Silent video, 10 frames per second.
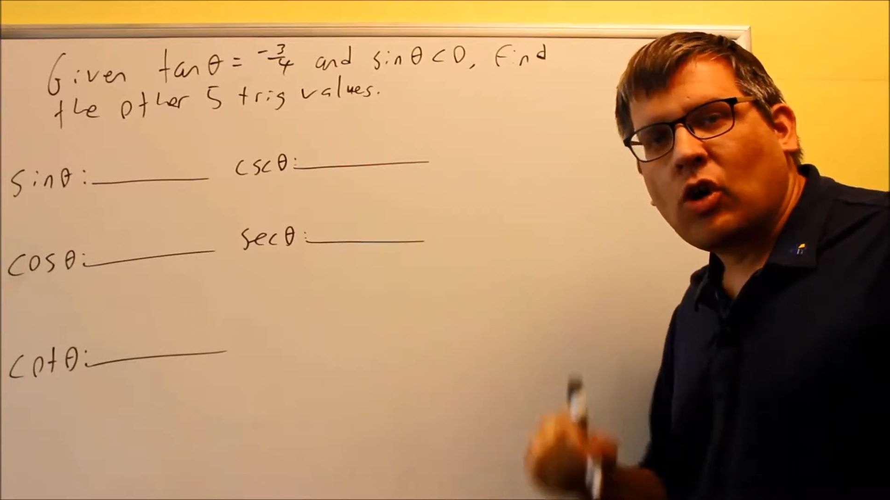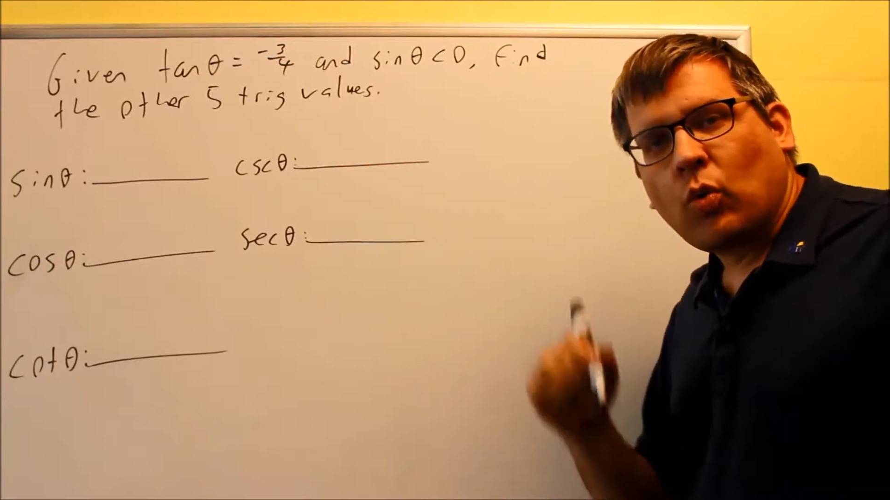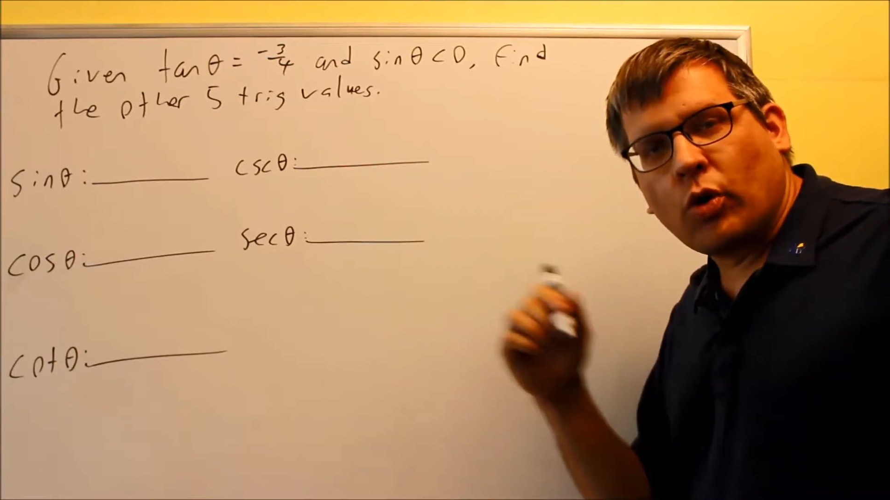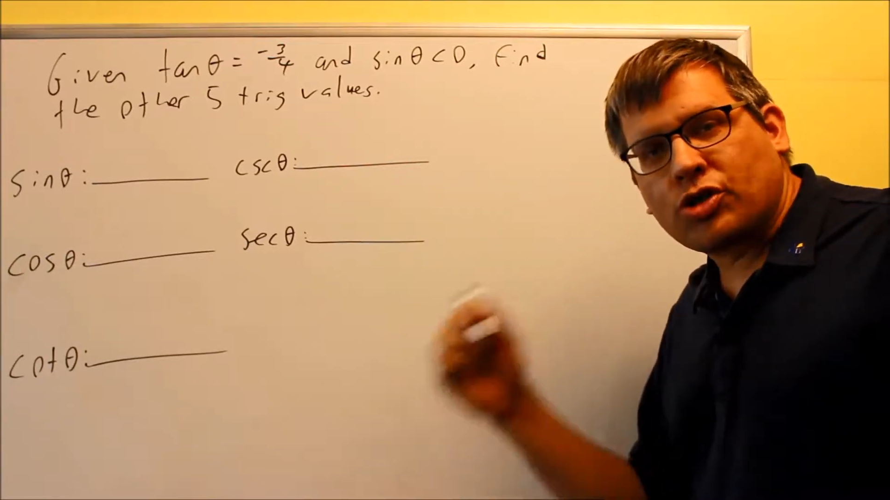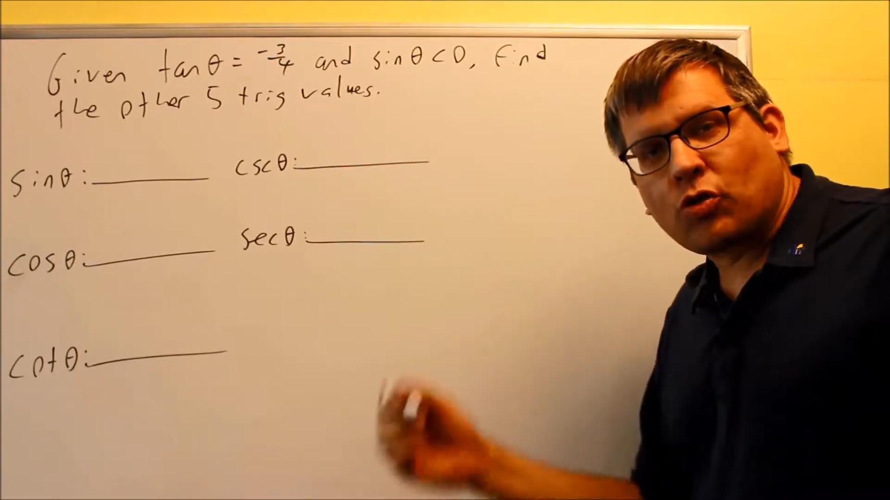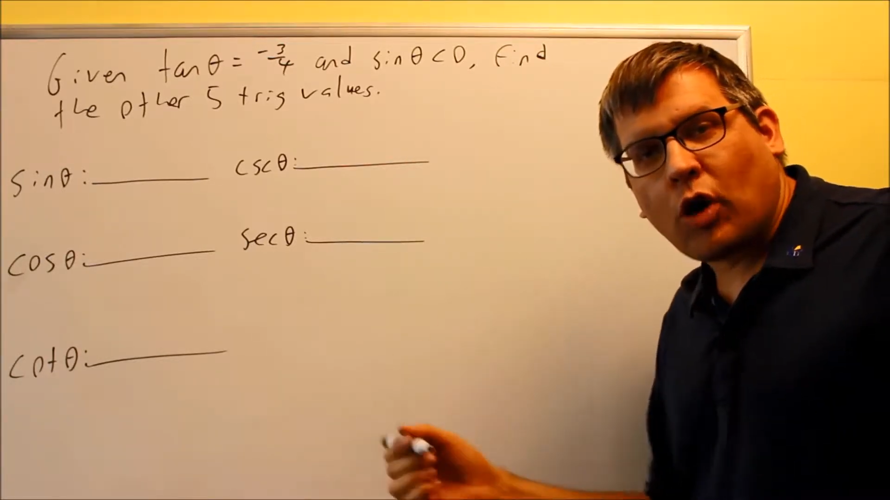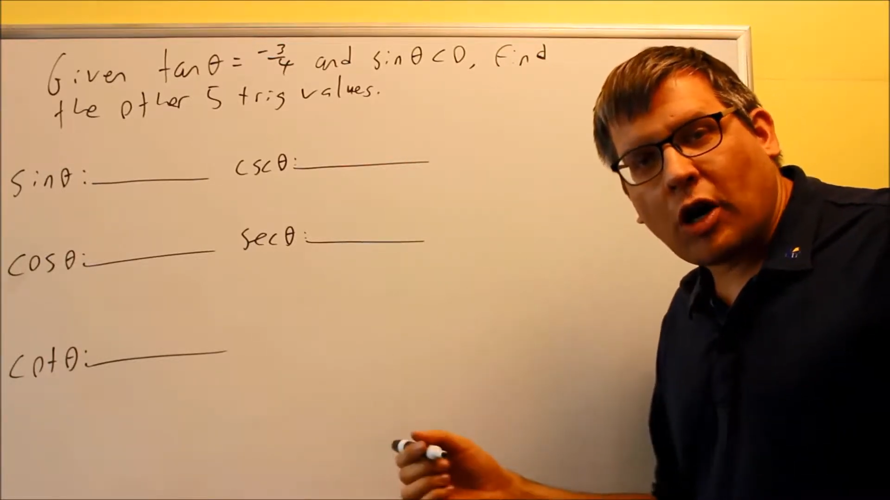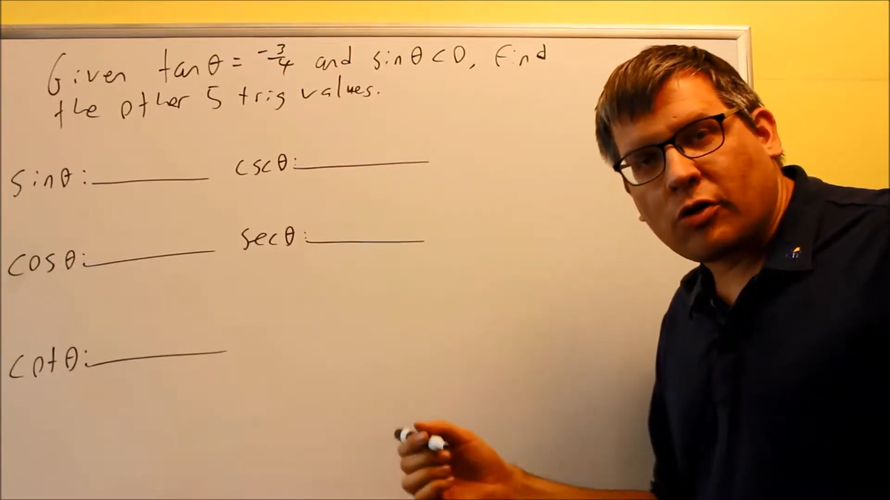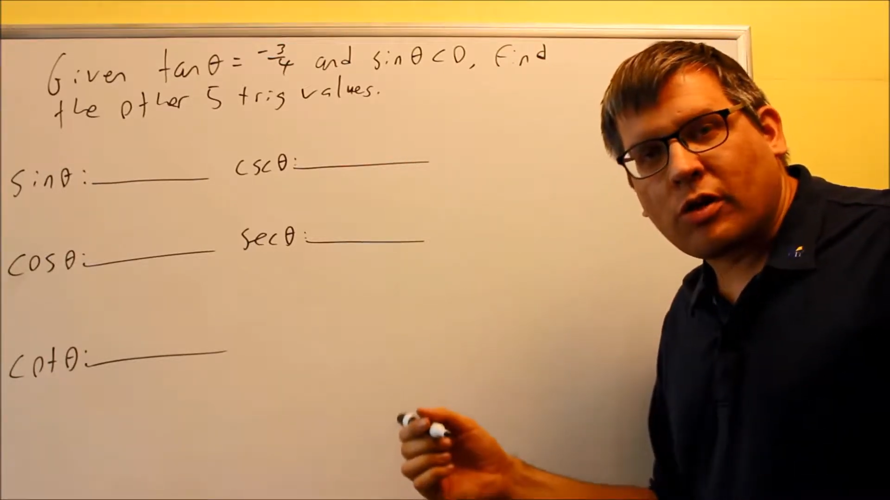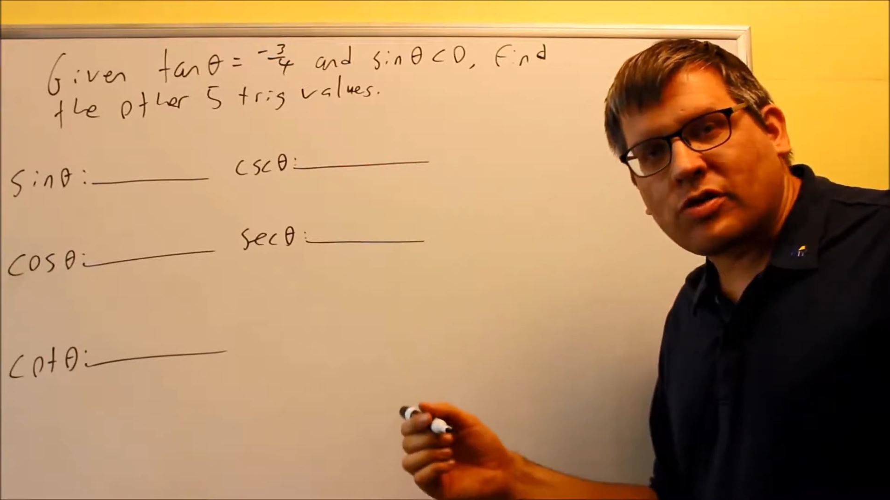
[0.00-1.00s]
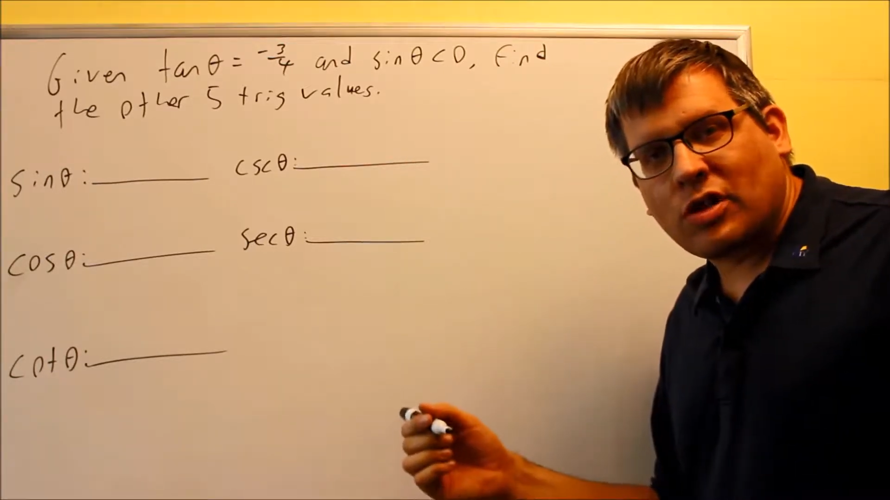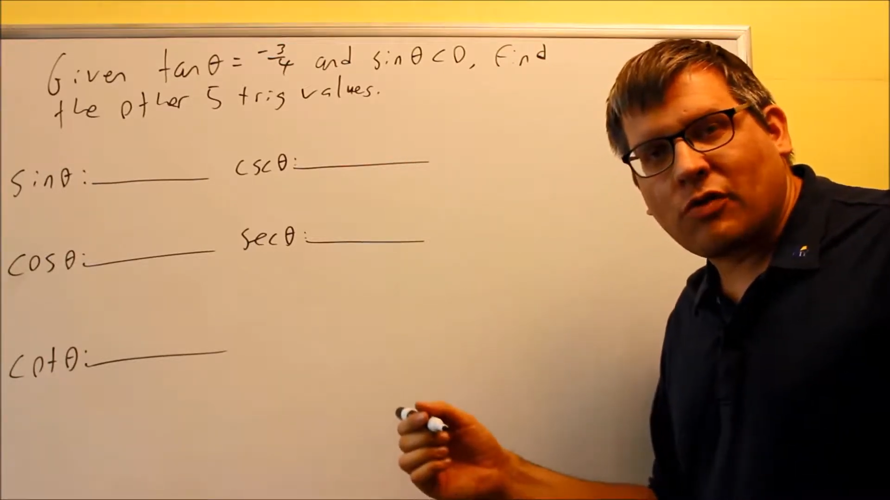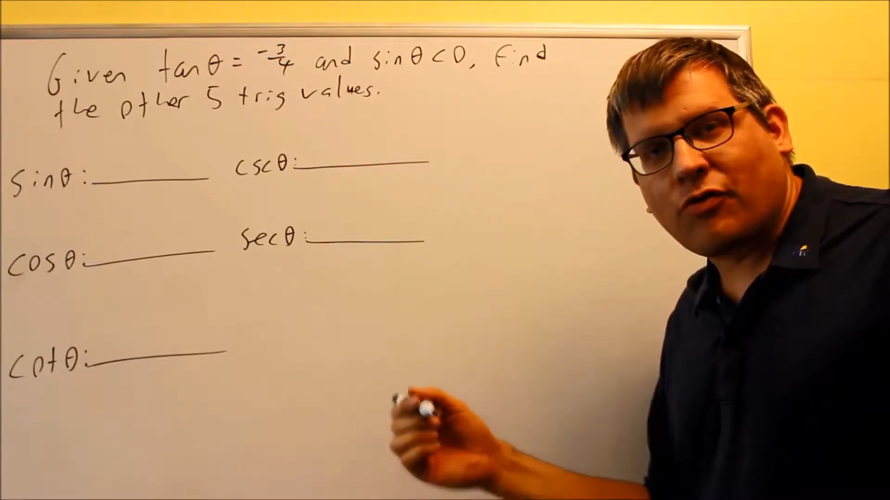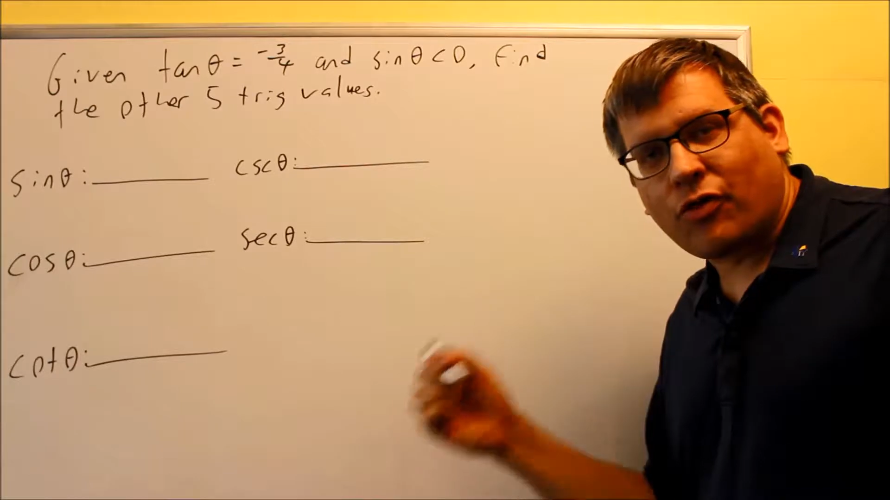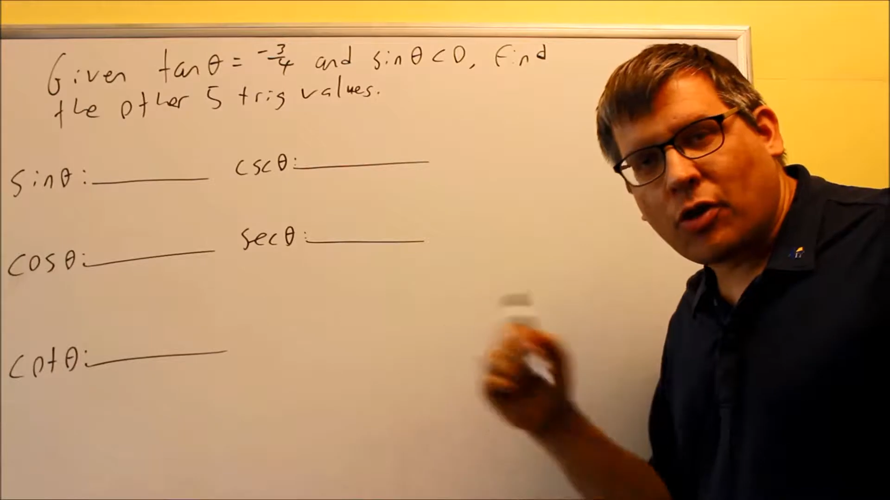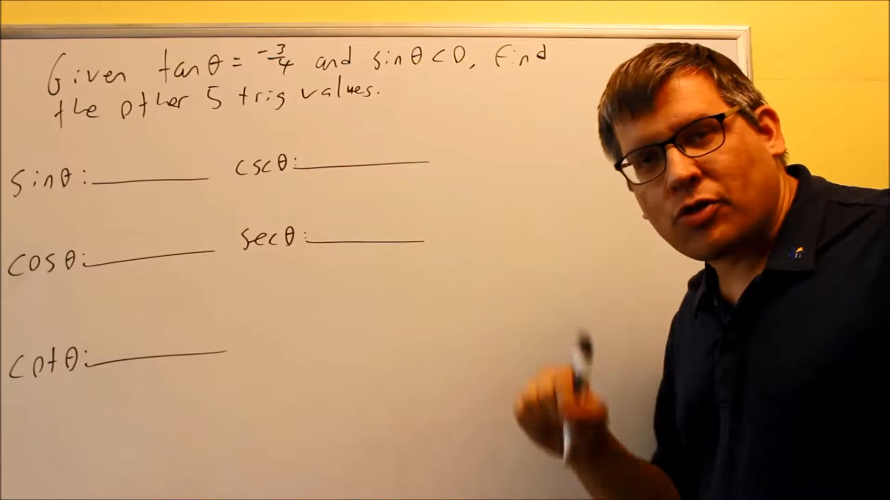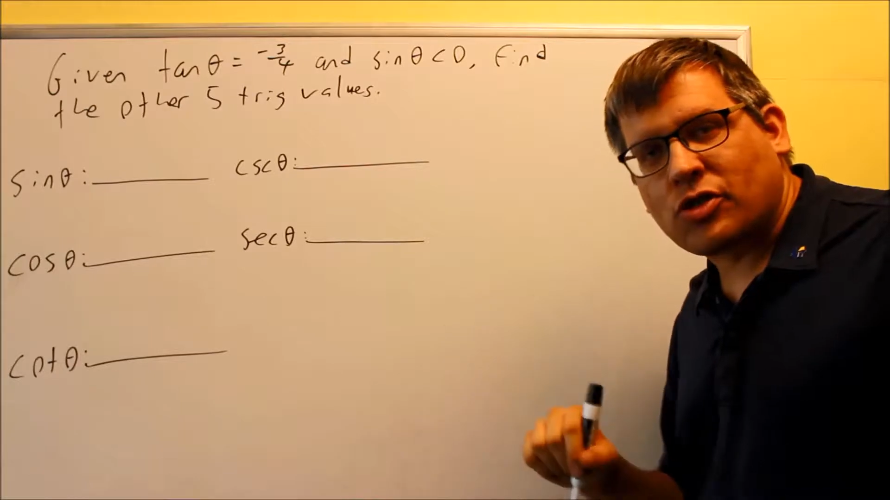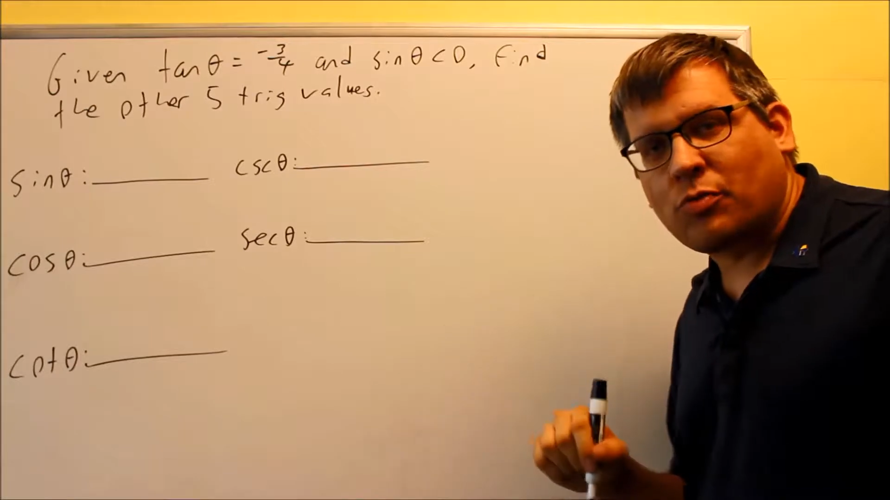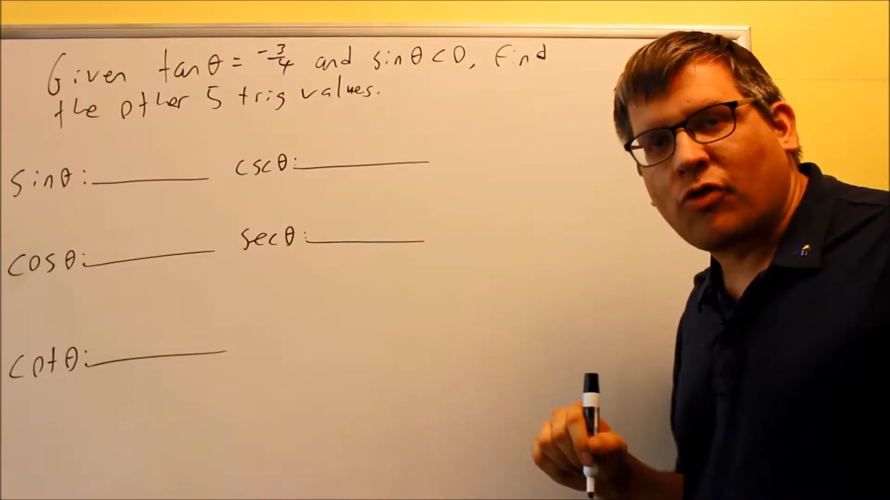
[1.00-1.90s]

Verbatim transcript: which quadrant it's in first